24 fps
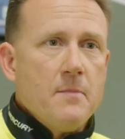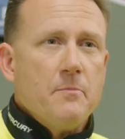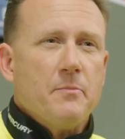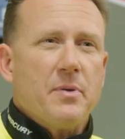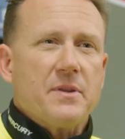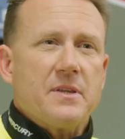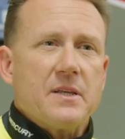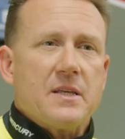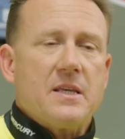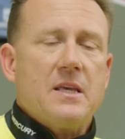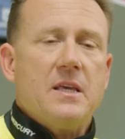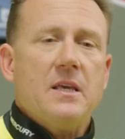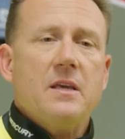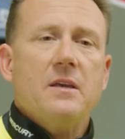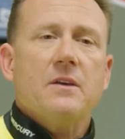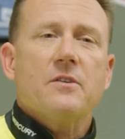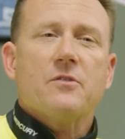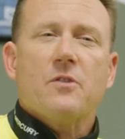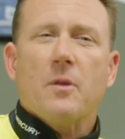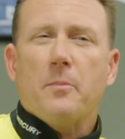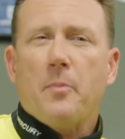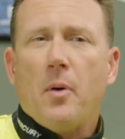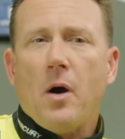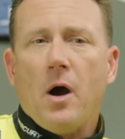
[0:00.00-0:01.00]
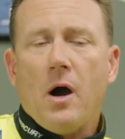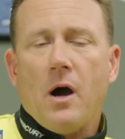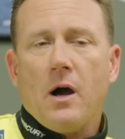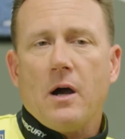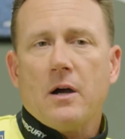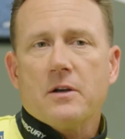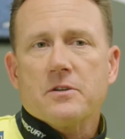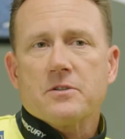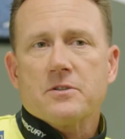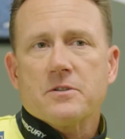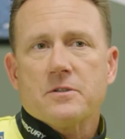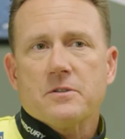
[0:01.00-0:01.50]
But the key is the
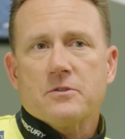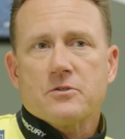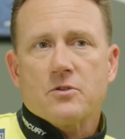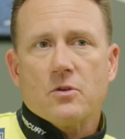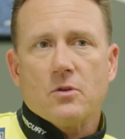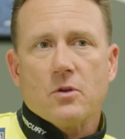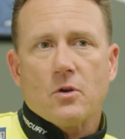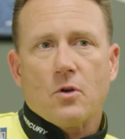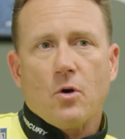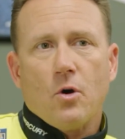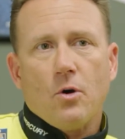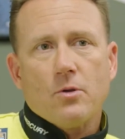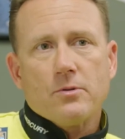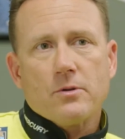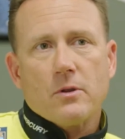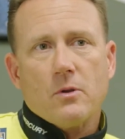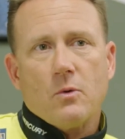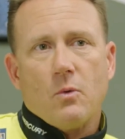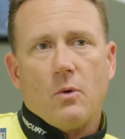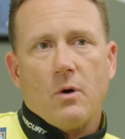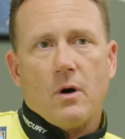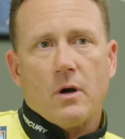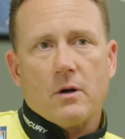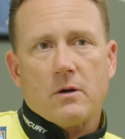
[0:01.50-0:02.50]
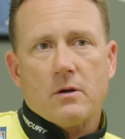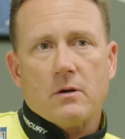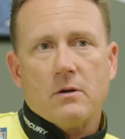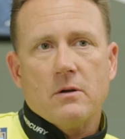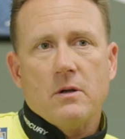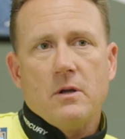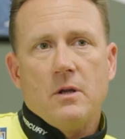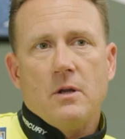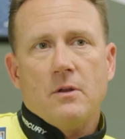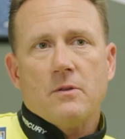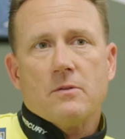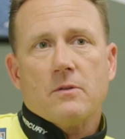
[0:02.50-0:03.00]
pause. So the colder the
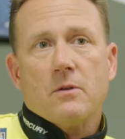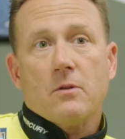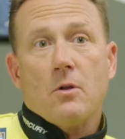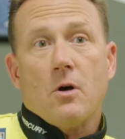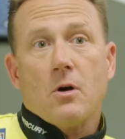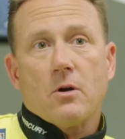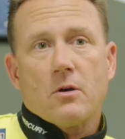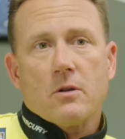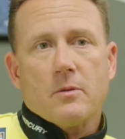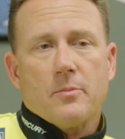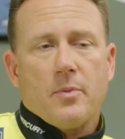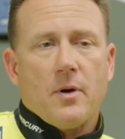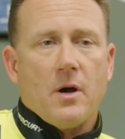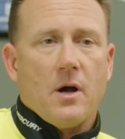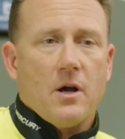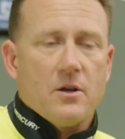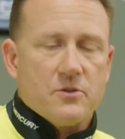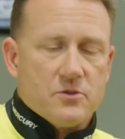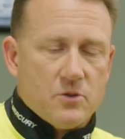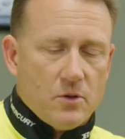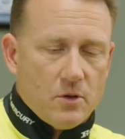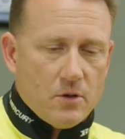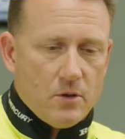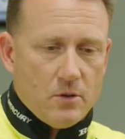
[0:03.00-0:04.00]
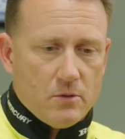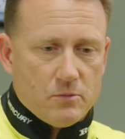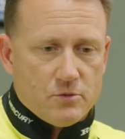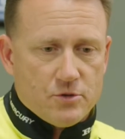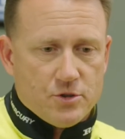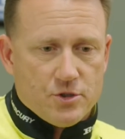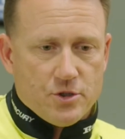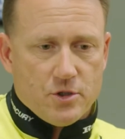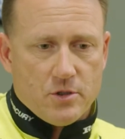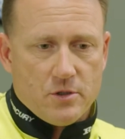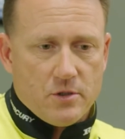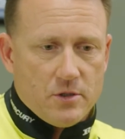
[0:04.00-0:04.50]
water, the longer the pause. So I'll go
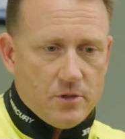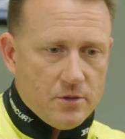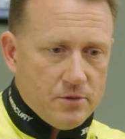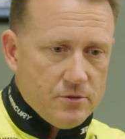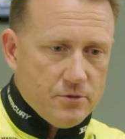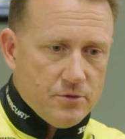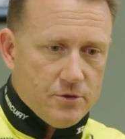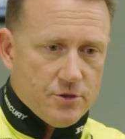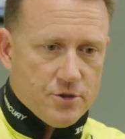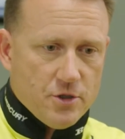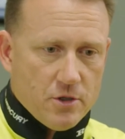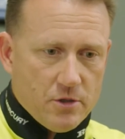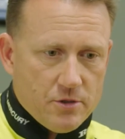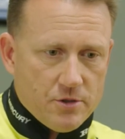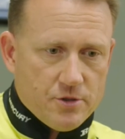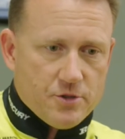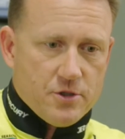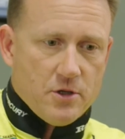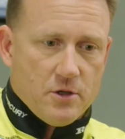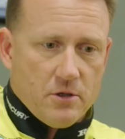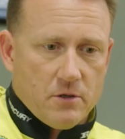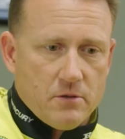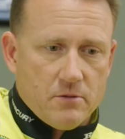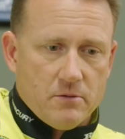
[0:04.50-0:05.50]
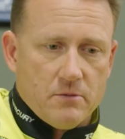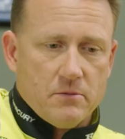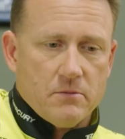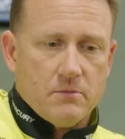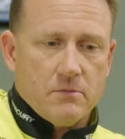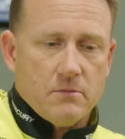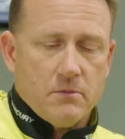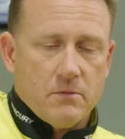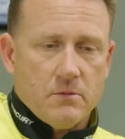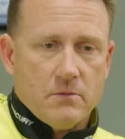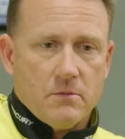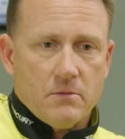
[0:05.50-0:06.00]
jerk, jerk, jerk,
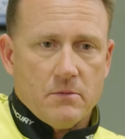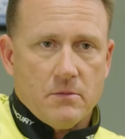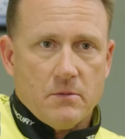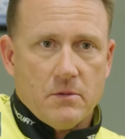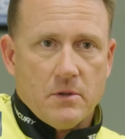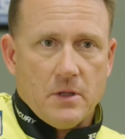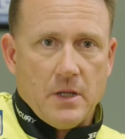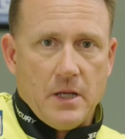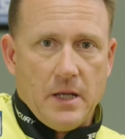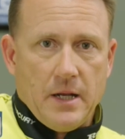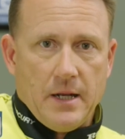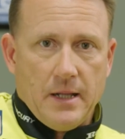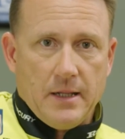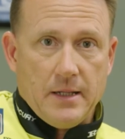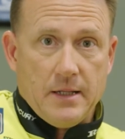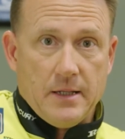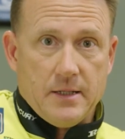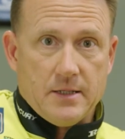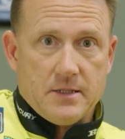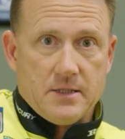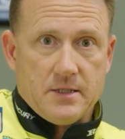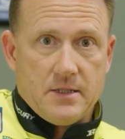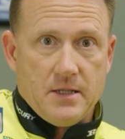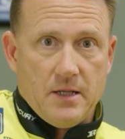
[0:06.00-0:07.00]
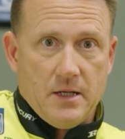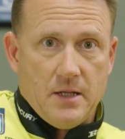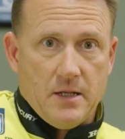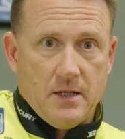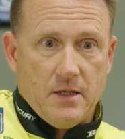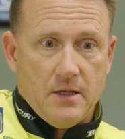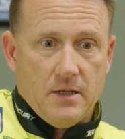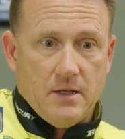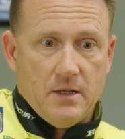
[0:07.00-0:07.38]
and I'll let it sit.